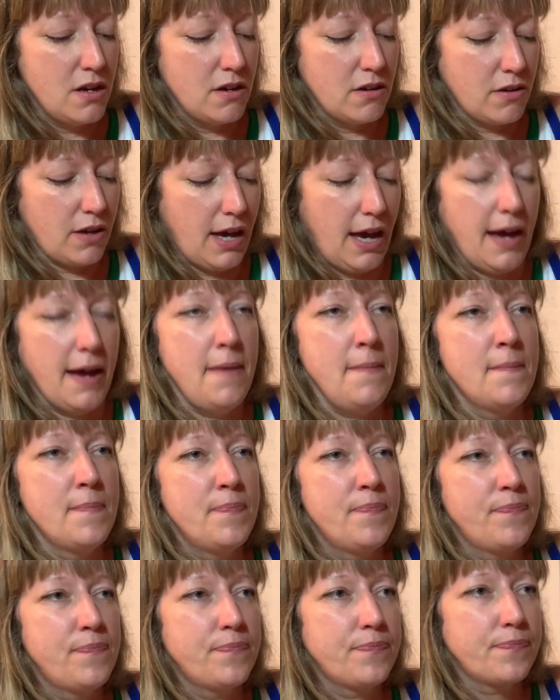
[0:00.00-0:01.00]
Okay,
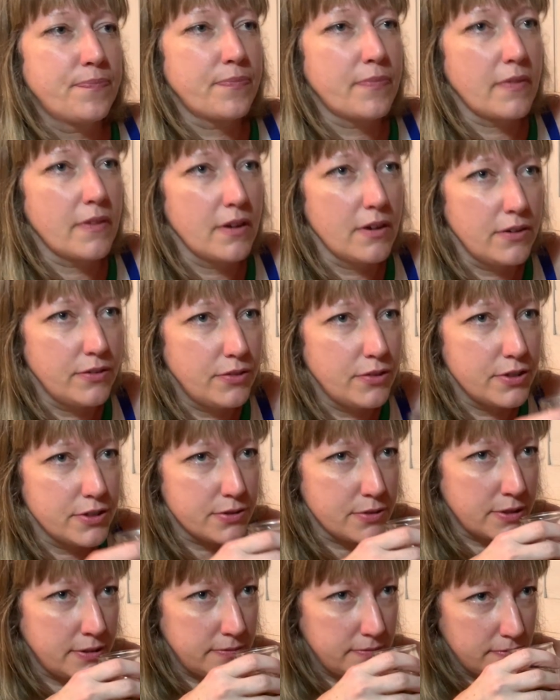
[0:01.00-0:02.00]
I'll do this
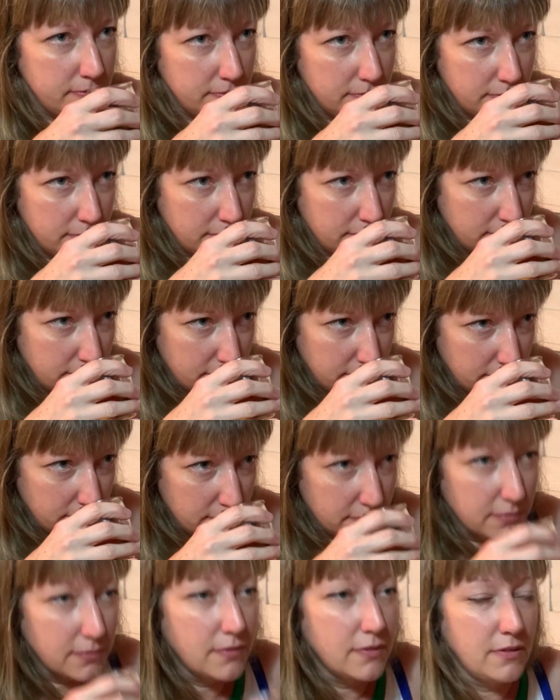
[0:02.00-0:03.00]
one.
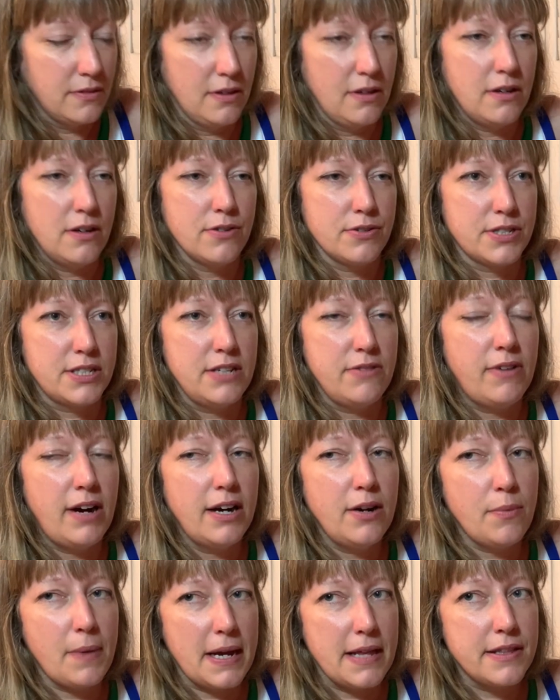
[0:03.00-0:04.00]
Oh, see, right
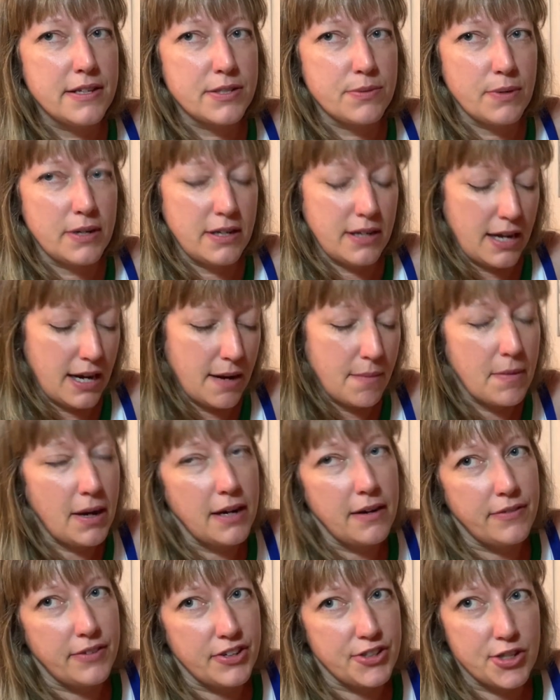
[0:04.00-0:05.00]
away, this one, and I might
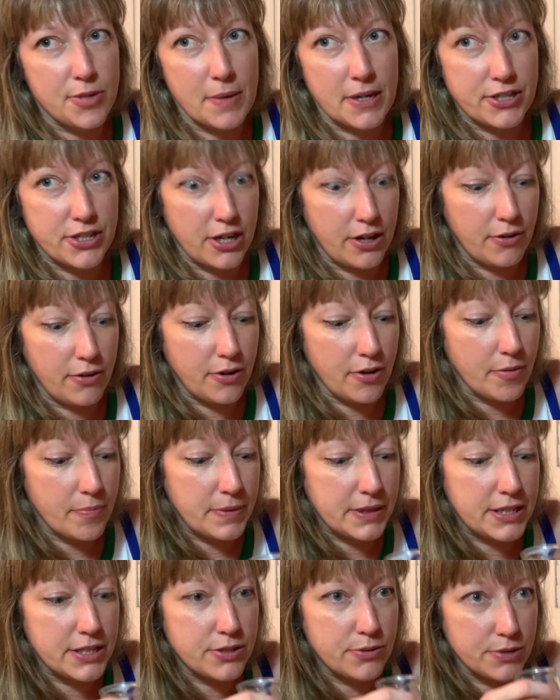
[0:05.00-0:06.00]
have done too much, I don't know, but
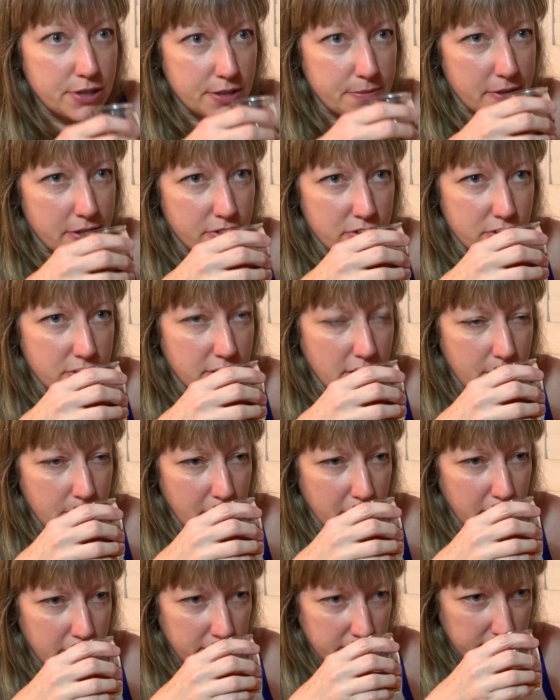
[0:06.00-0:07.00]
this one smells just like
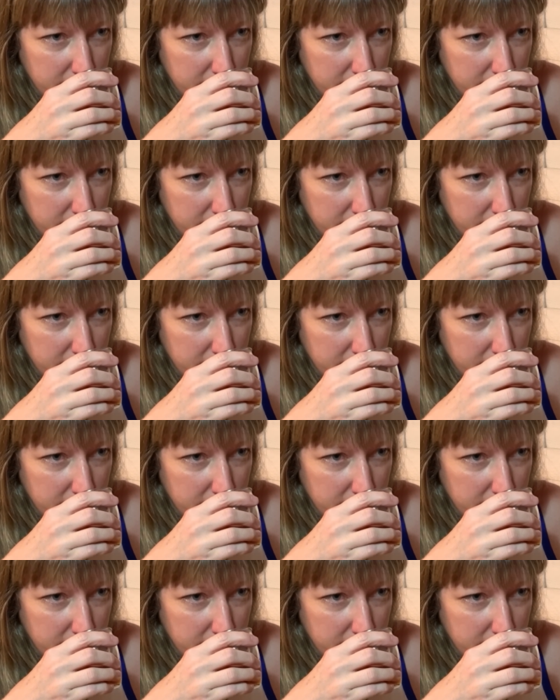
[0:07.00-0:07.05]
butter.